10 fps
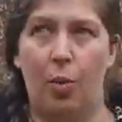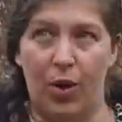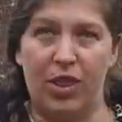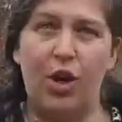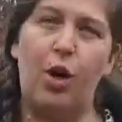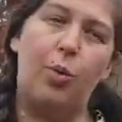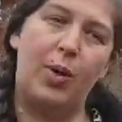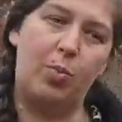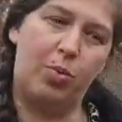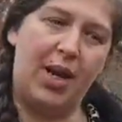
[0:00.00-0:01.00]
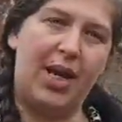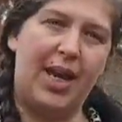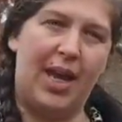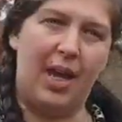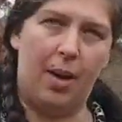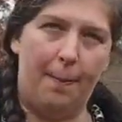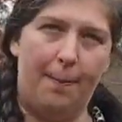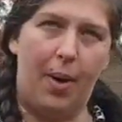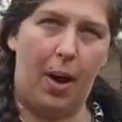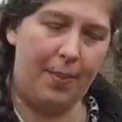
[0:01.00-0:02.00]
We thought we'd bring it and
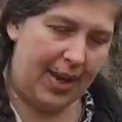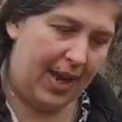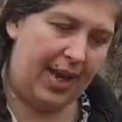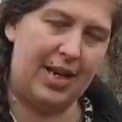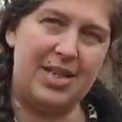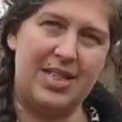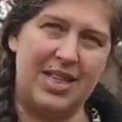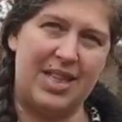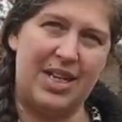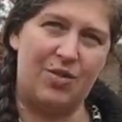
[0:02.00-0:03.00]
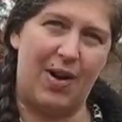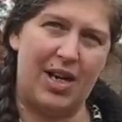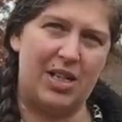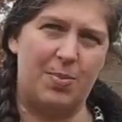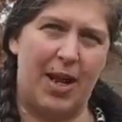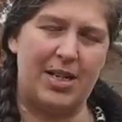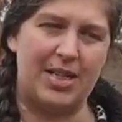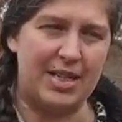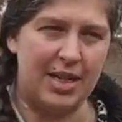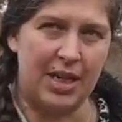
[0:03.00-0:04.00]
pop it into these red
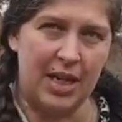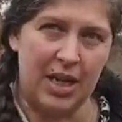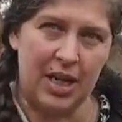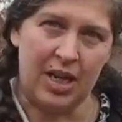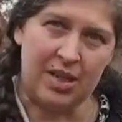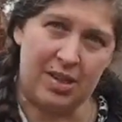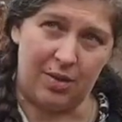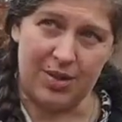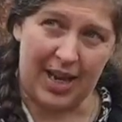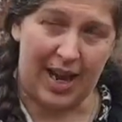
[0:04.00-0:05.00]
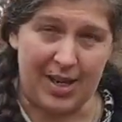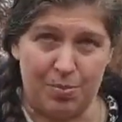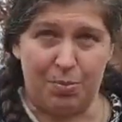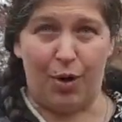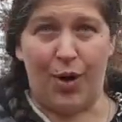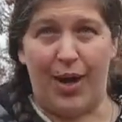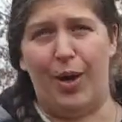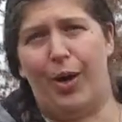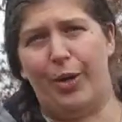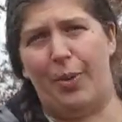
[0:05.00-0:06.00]
beds. So Si's brought it
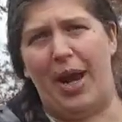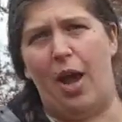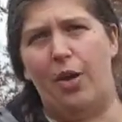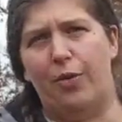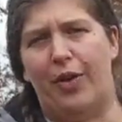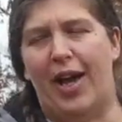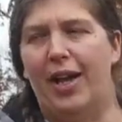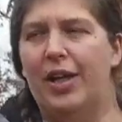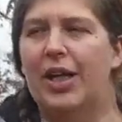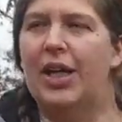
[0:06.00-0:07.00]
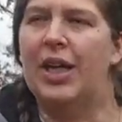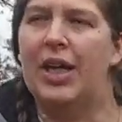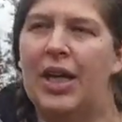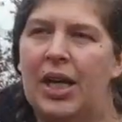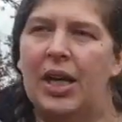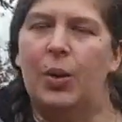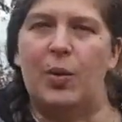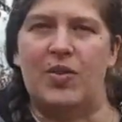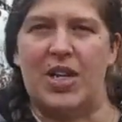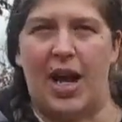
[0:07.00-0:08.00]
all the way over.
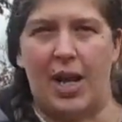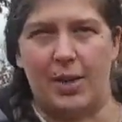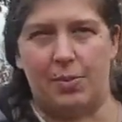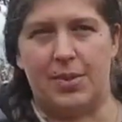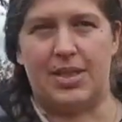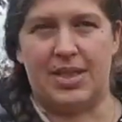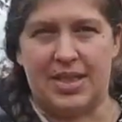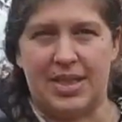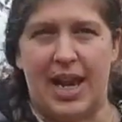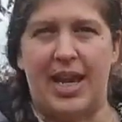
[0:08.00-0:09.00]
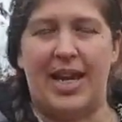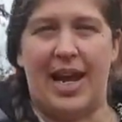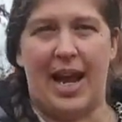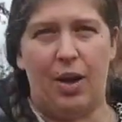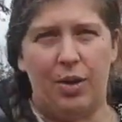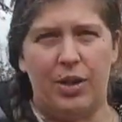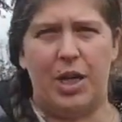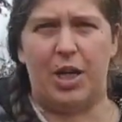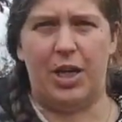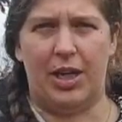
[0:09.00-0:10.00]
We've started taking it out of
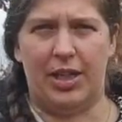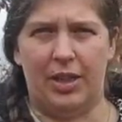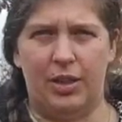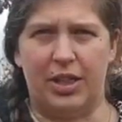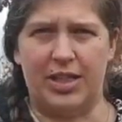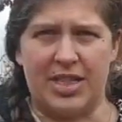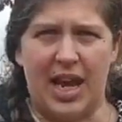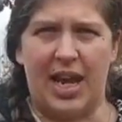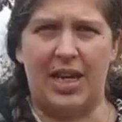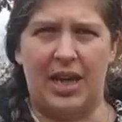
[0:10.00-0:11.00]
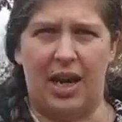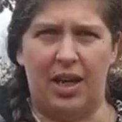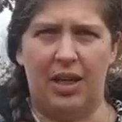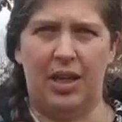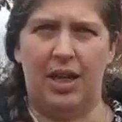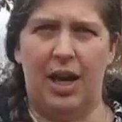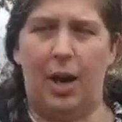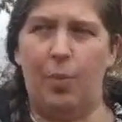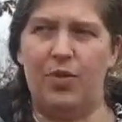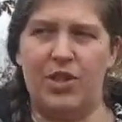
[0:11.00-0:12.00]
the little container,
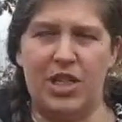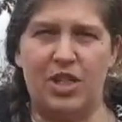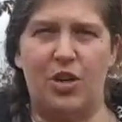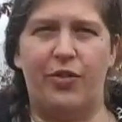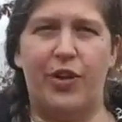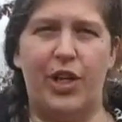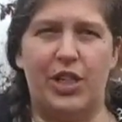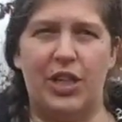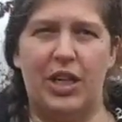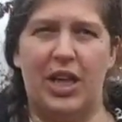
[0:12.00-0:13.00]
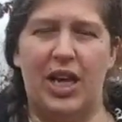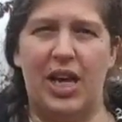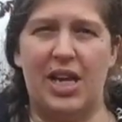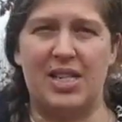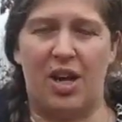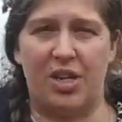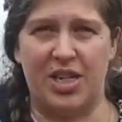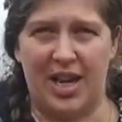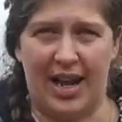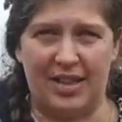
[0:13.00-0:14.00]
and we've discovered it's
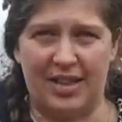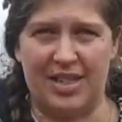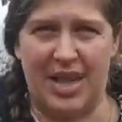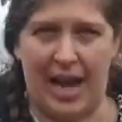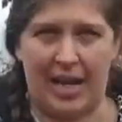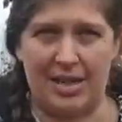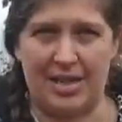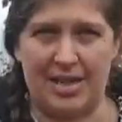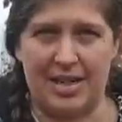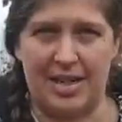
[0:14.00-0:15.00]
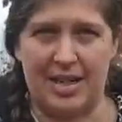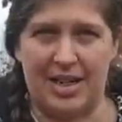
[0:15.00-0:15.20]
got an ant's nest.